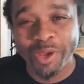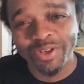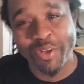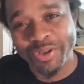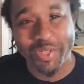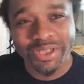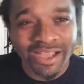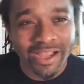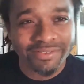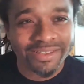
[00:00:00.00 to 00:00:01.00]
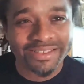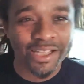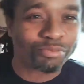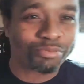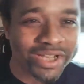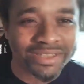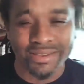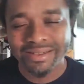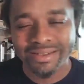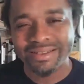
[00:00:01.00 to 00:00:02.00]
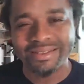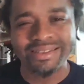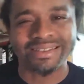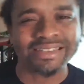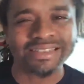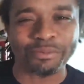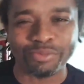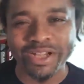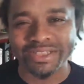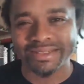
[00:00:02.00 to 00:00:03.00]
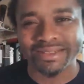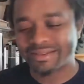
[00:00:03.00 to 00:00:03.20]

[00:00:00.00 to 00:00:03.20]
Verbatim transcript: We're doing it live. It's a celebration. This is a celebration.